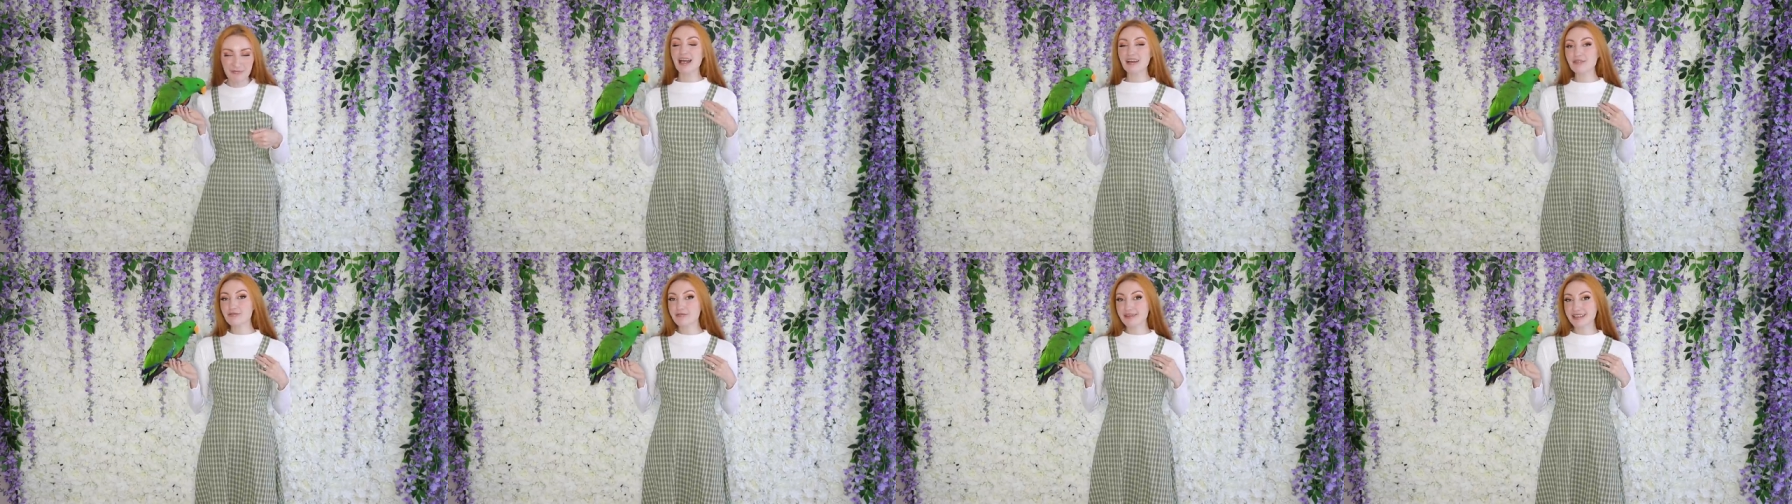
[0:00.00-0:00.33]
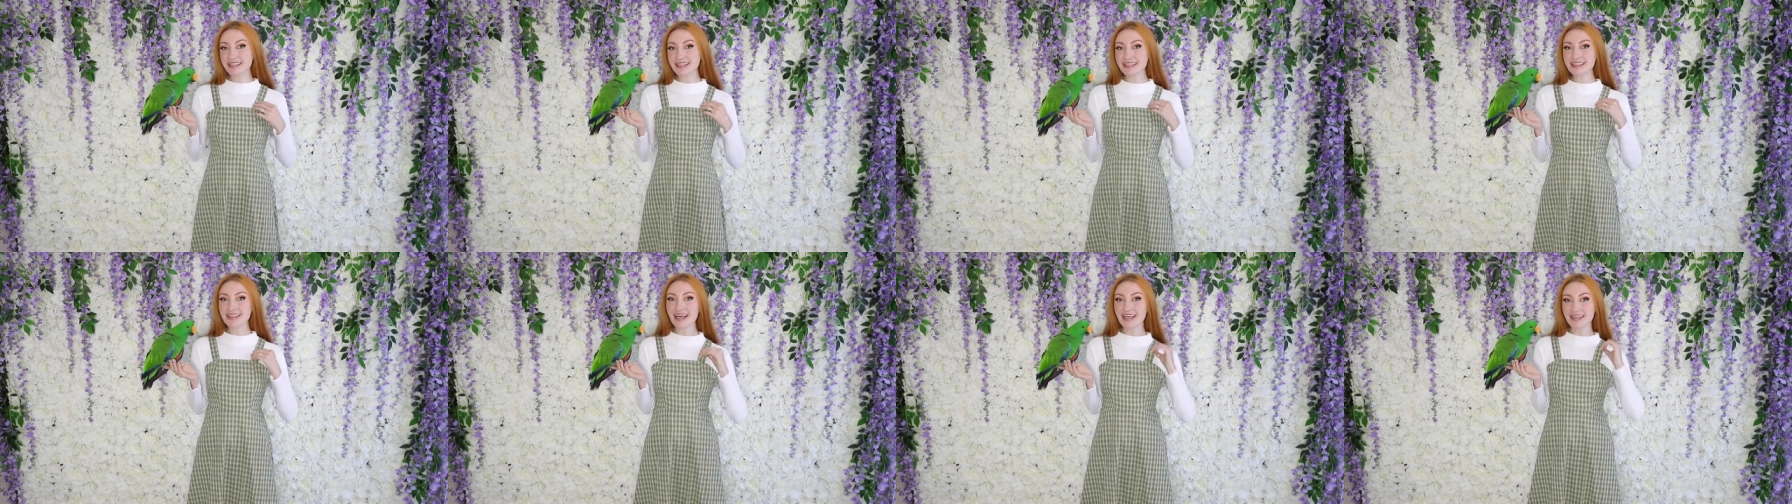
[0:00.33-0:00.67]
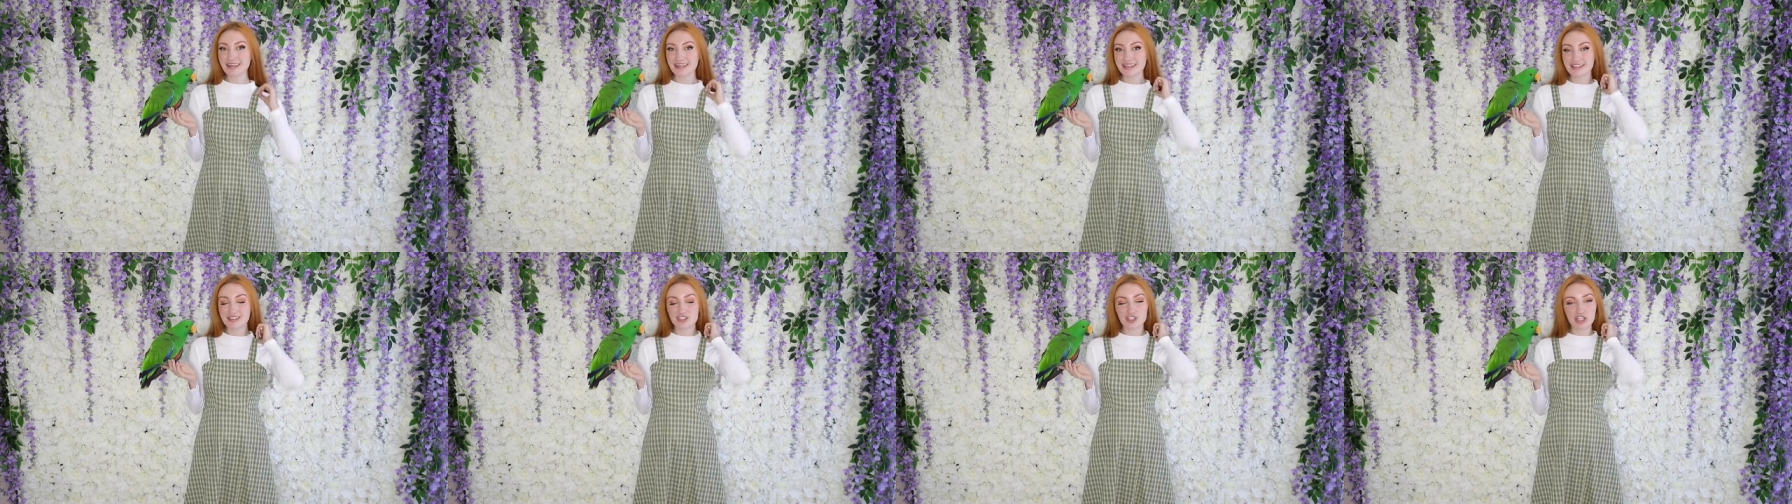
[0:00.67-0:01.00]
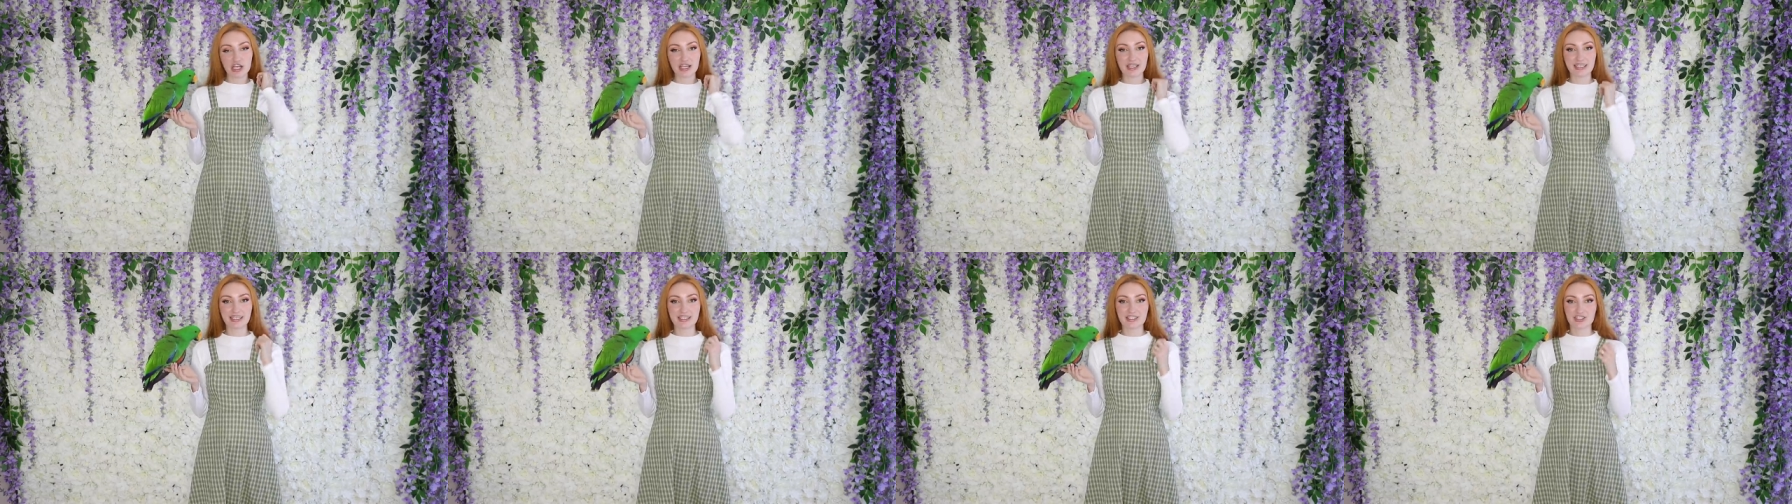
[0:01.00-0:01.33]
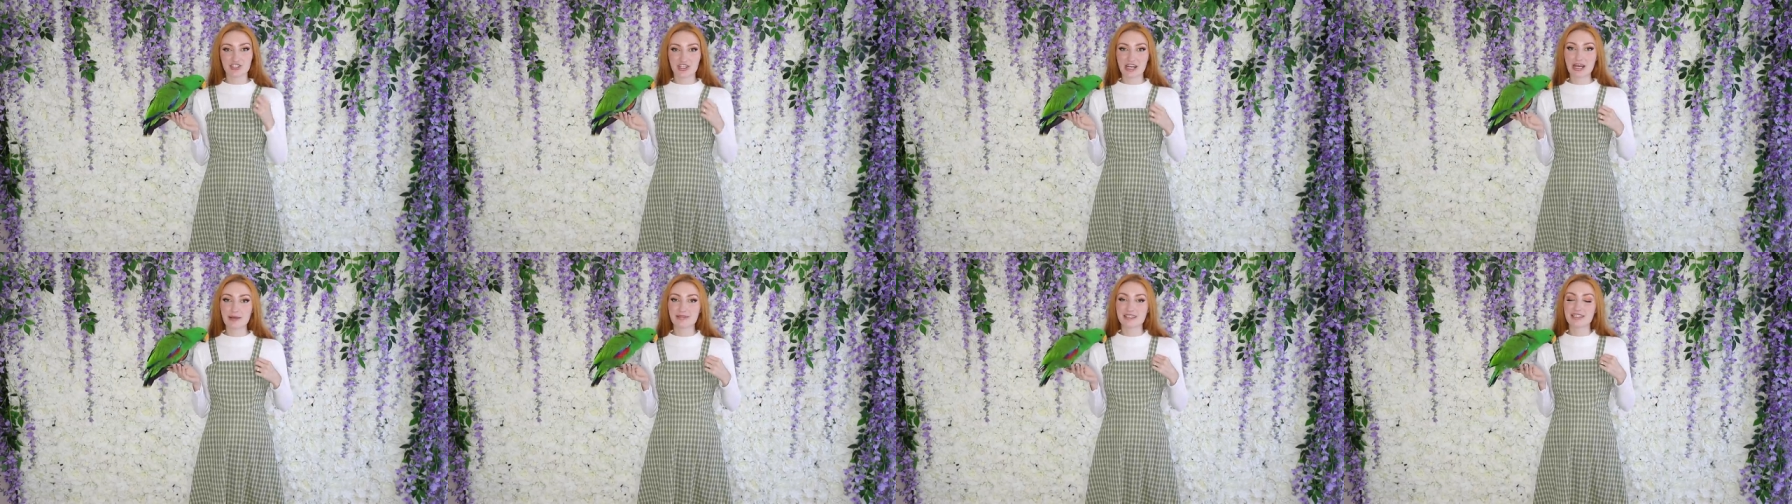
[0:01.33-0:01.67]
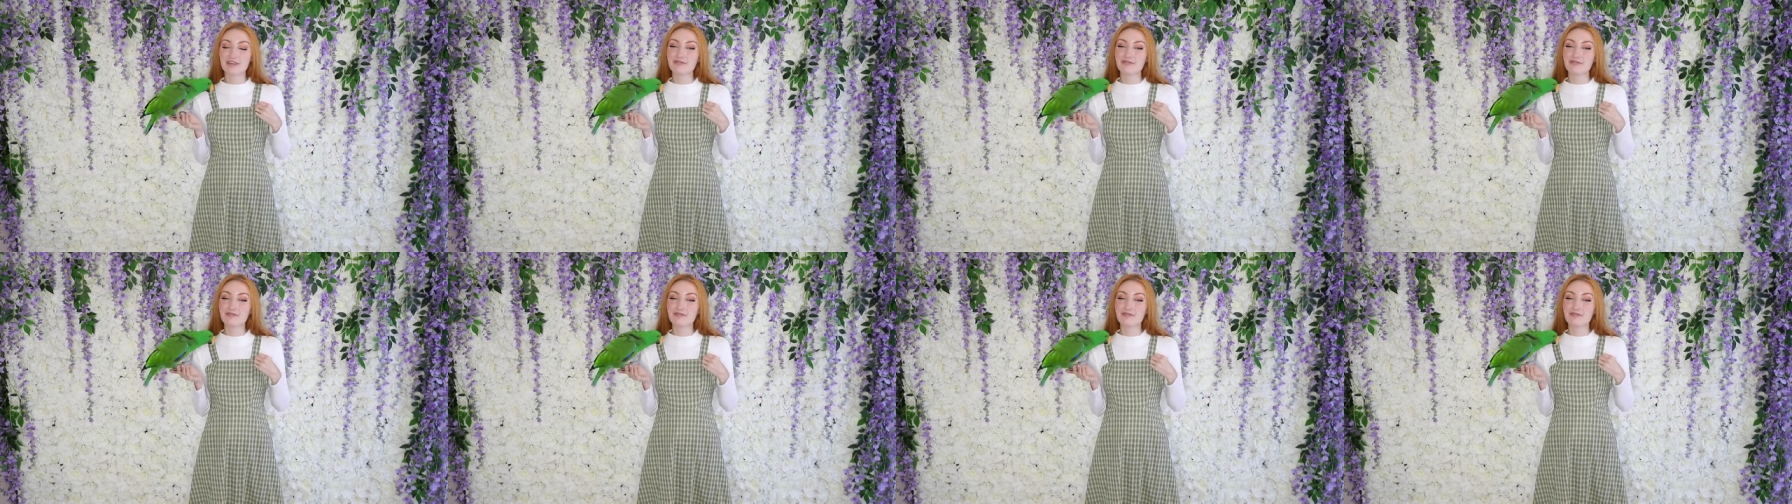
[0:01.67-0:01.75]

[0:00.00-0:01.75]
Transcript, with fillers: I really like these chunky straps.